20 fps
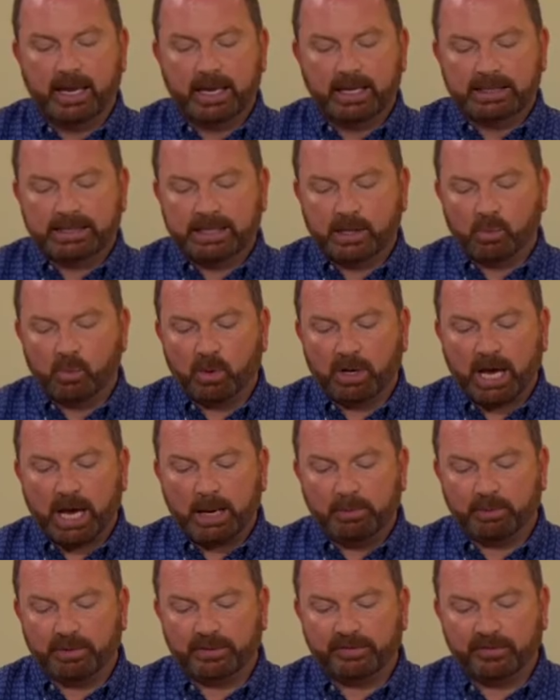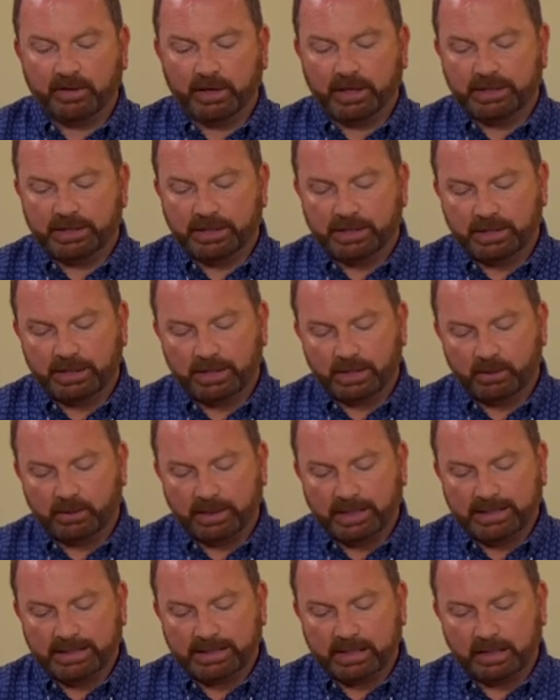So what I prefer to do
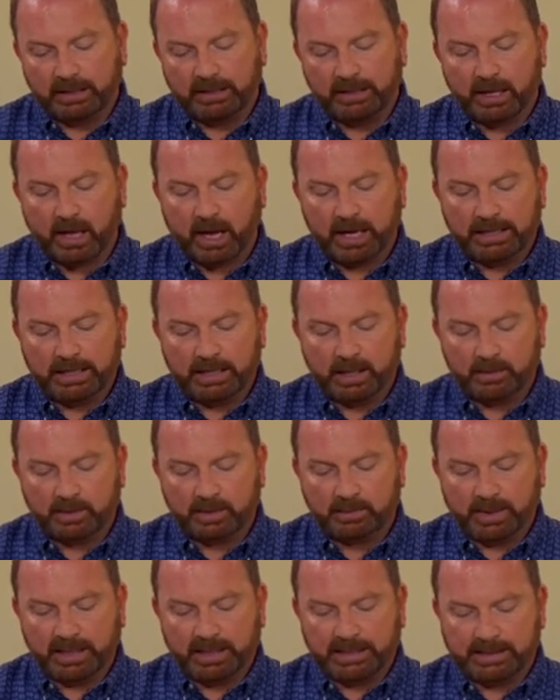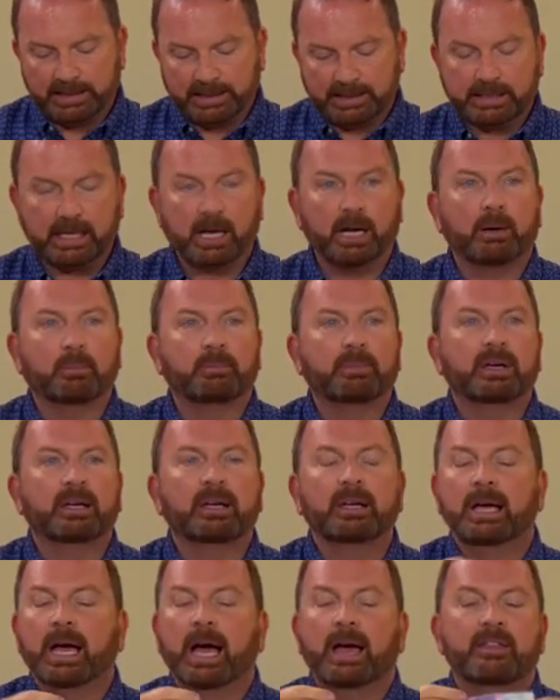is line those pieces up
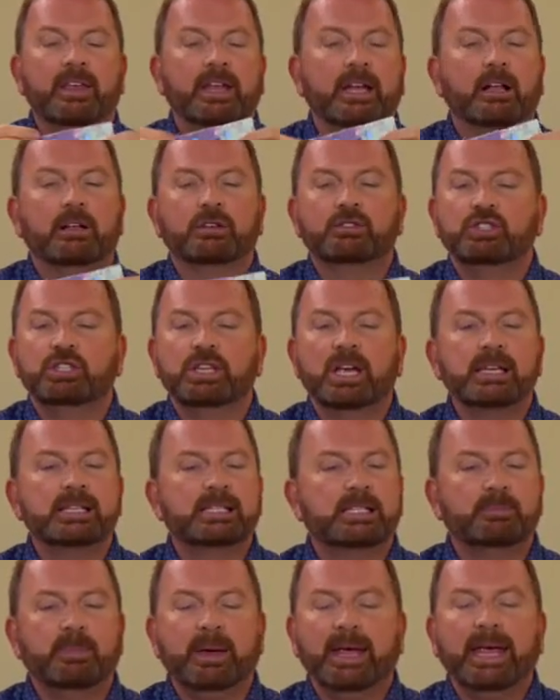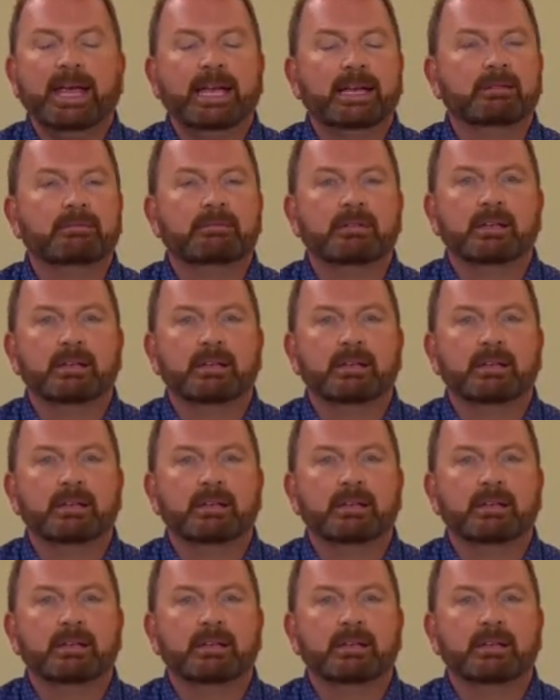and then I'll just pin